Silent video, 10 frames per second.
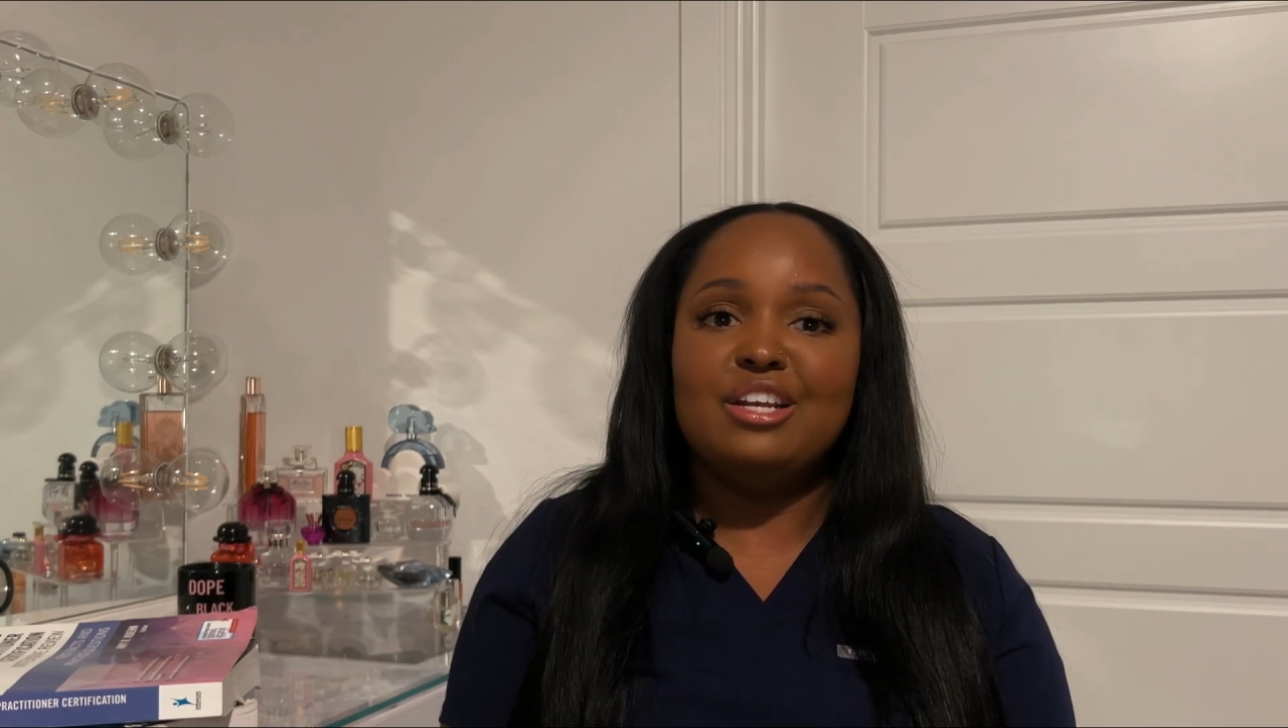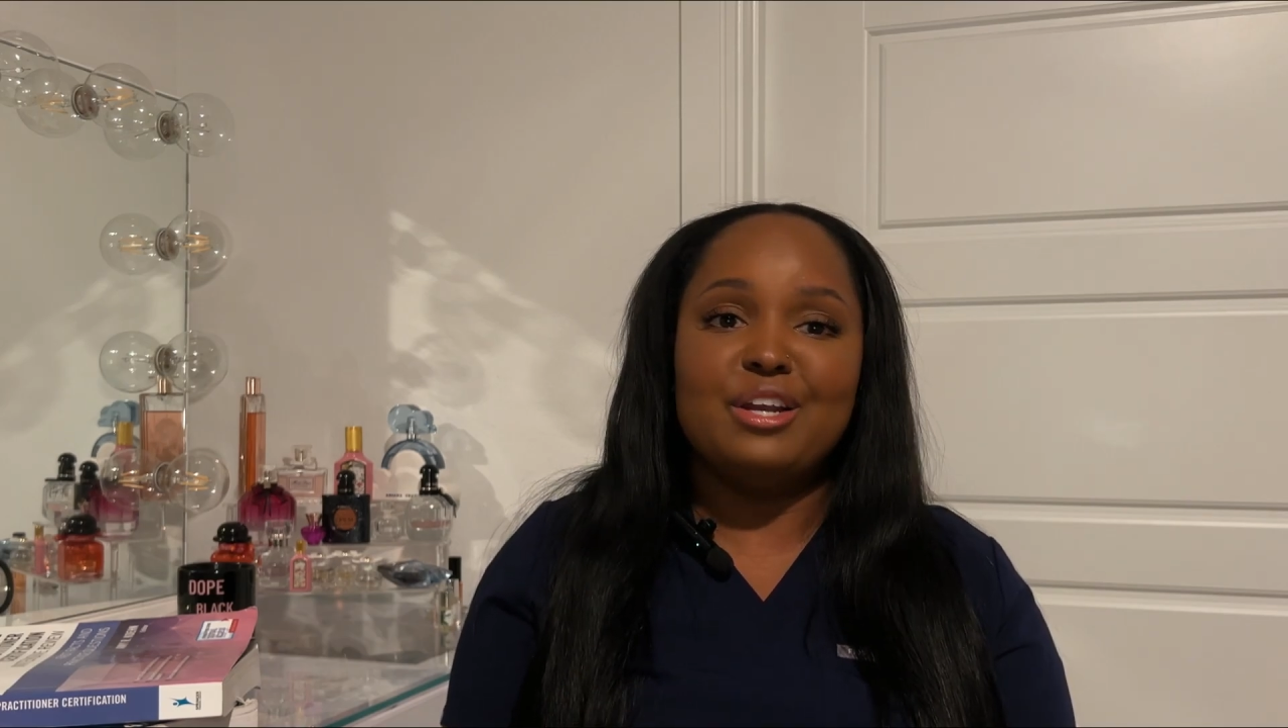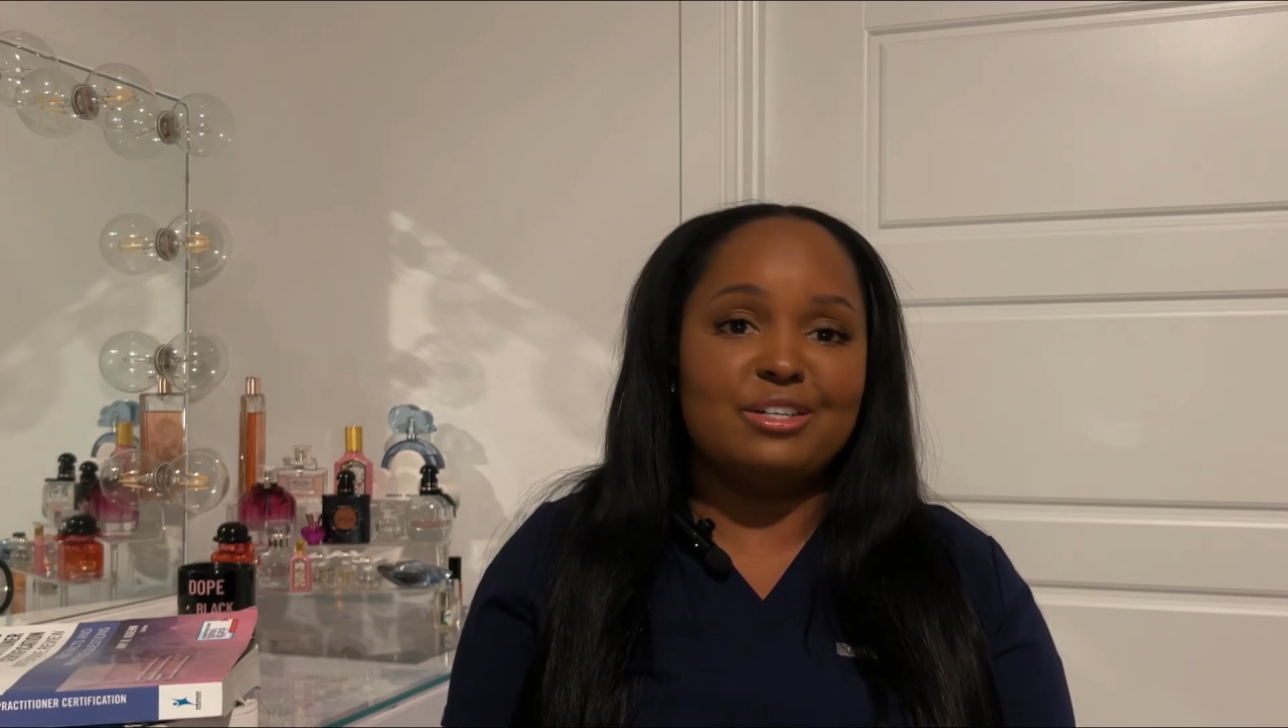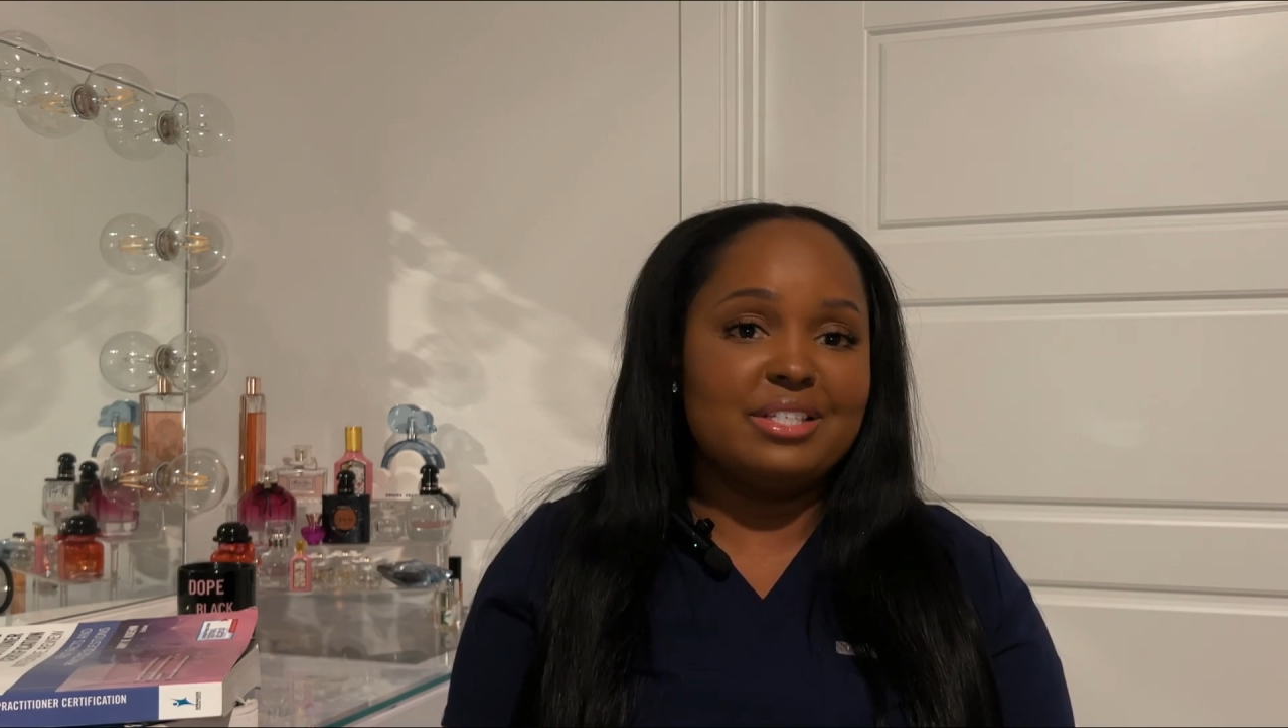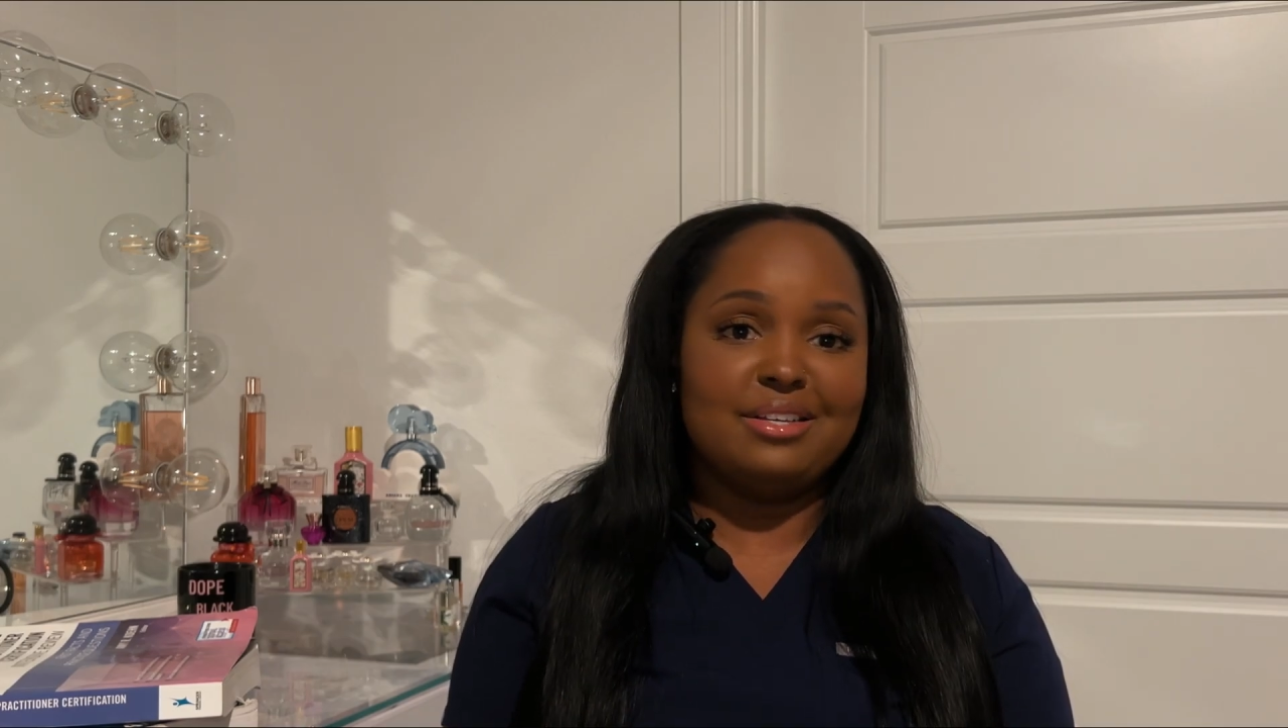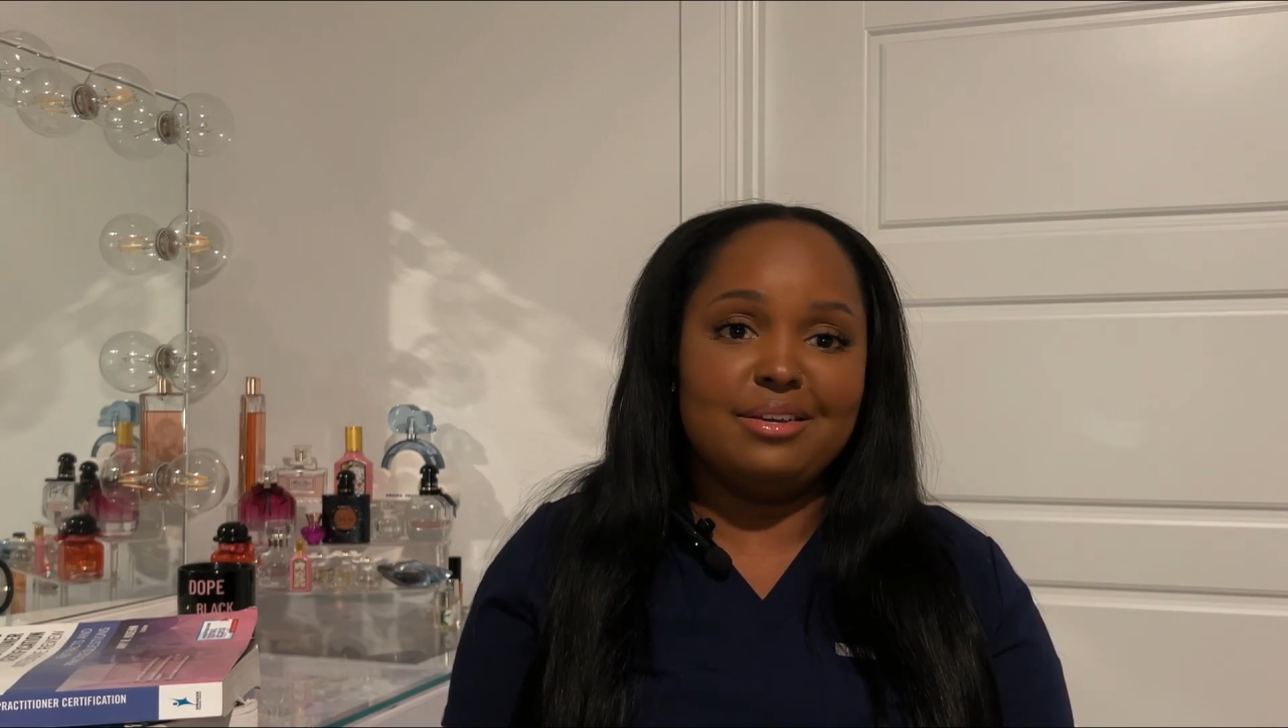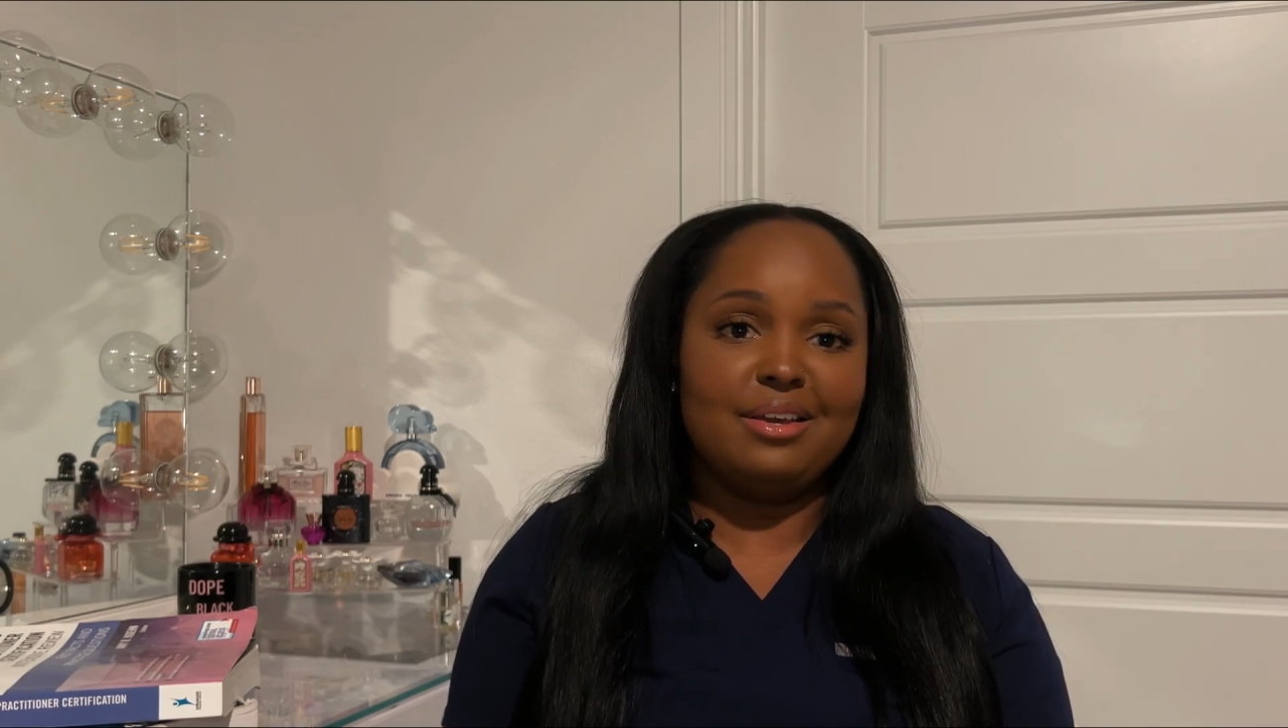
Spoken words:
nursing